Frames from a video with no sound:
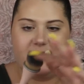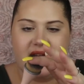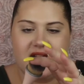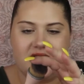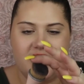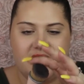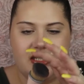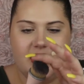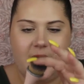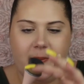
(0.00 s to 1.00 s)
But it
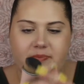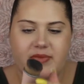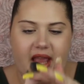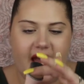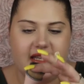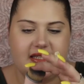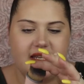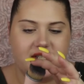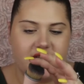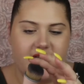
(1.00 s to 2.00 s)
just has
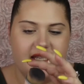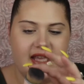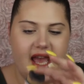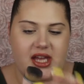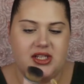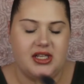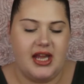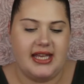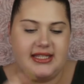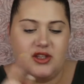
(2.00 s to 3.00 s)
such a nice edge and
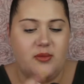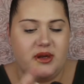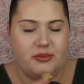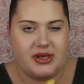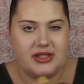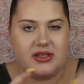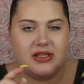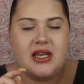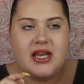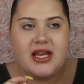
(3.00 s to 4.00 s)
has so many bristles.